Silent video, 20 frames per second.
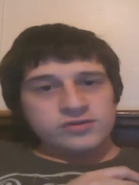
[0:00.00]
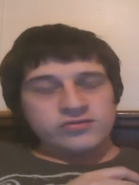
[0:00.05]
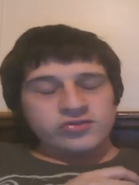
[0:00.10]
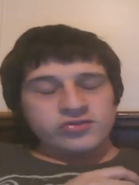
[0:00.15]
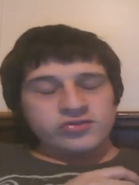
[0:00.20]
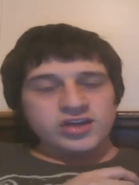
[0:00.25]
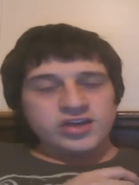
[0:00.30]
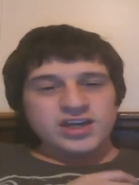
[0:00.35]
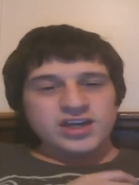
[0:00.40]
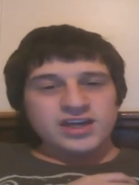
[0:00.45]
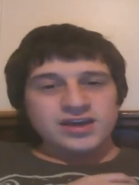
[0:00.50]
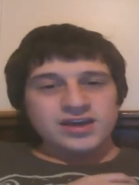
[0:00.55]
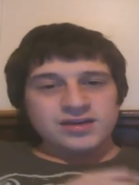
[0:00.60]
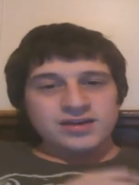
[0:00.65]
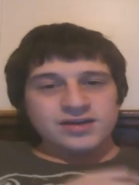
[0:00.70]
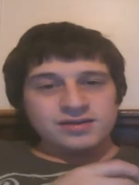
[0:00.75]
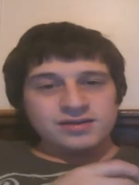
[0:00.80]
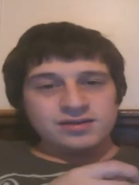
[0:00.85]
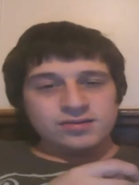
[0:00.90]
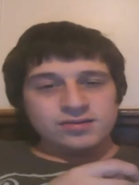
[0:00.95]
Dratini
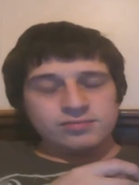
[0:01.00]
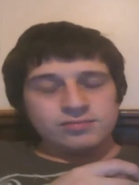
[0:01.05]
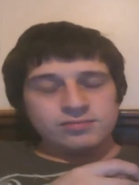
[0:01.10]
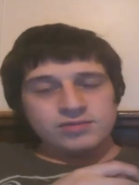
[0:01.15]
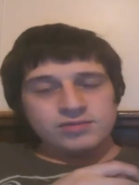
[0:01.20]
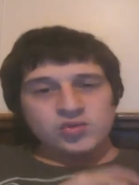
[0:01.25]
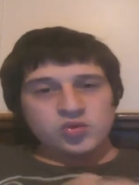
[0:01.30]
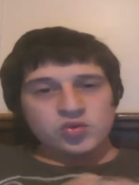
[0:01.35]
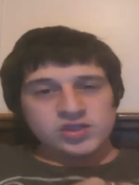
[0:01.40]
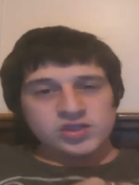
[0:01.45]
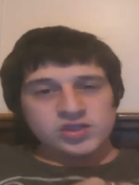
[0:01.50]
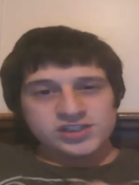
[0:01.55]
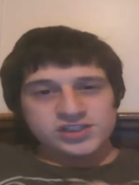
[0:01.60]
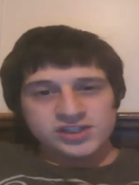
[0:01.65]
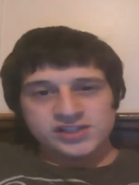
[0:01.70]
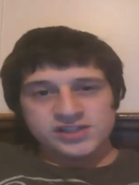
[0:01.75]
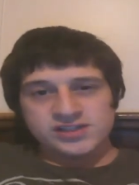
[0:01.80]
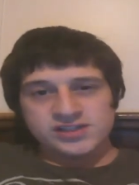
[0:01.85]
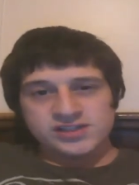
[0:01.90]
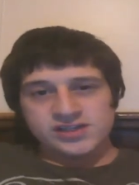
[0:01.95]
and me
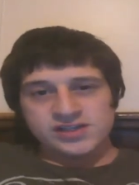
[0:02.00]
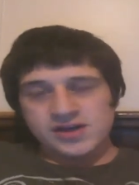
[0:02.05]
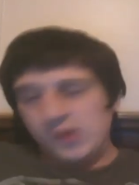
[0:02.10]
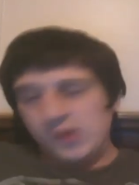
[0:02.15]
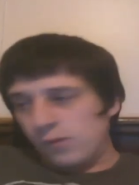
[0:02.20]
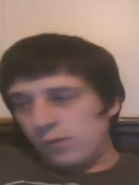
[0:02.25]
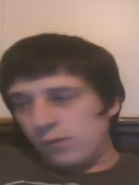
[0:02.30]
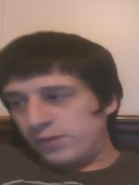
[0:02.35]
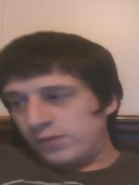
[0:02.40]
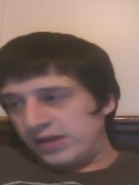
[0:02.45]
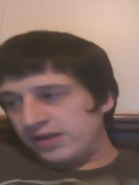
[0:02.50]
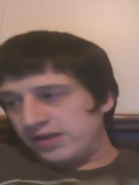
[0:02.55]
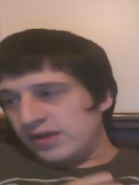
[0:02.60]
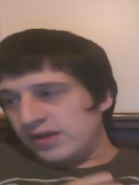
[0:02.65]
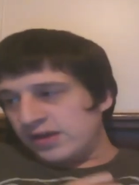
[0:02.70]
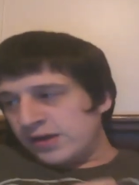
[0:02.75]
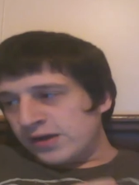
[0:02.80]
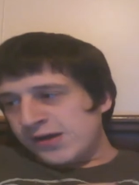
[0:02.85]
rushing in to help it,